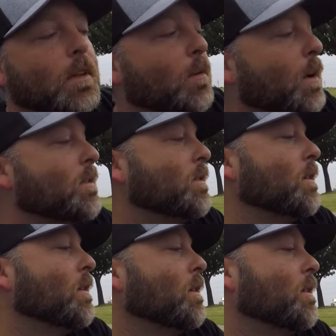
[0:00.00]
Anyways,
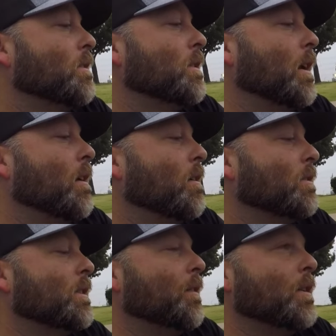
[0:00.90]
it's now
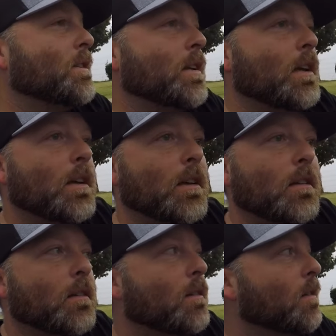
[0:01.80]
7.10
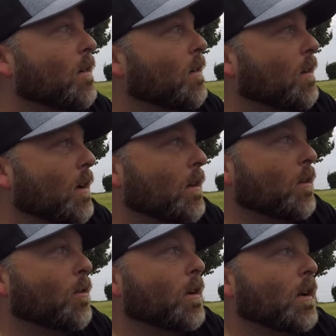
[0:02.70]
and
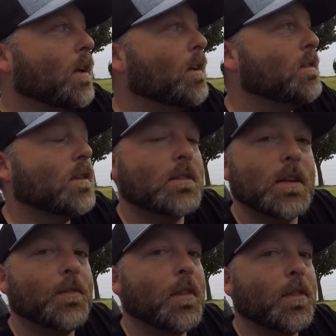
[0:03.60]
load-in ends at
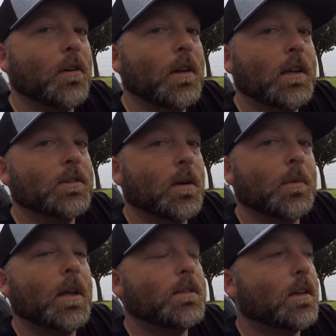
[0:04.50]
7.30, so
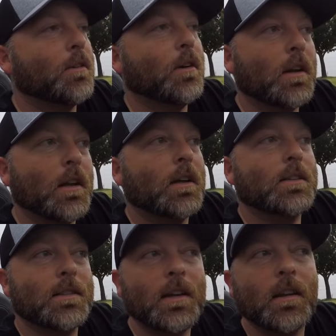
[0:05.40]
I'm guessing they're going to
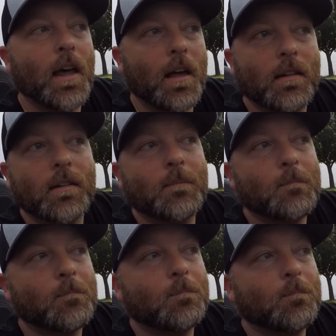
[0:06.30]
extend that.
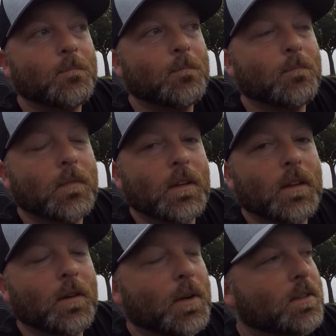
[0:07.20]

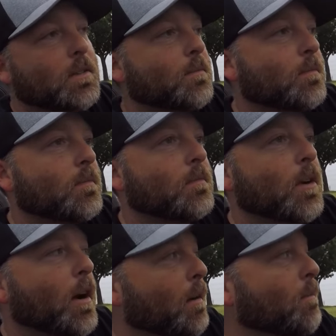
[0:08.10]
Anyways,
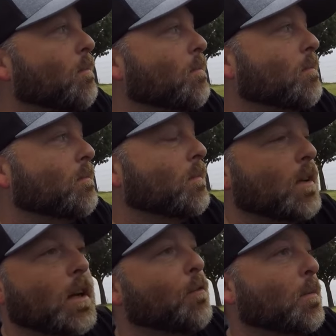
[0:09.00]
alright,
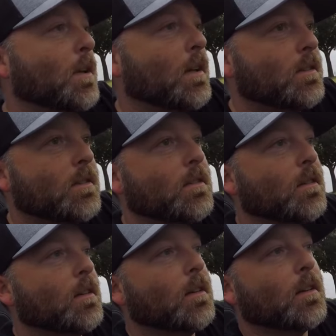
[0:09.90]
enough updates.
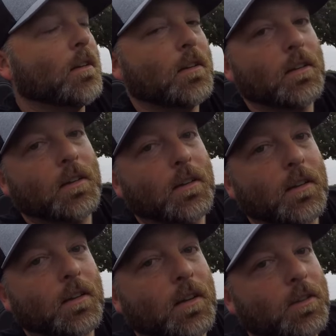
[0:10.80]

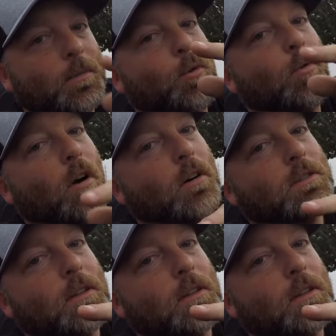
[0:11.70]
Here's some cool cars.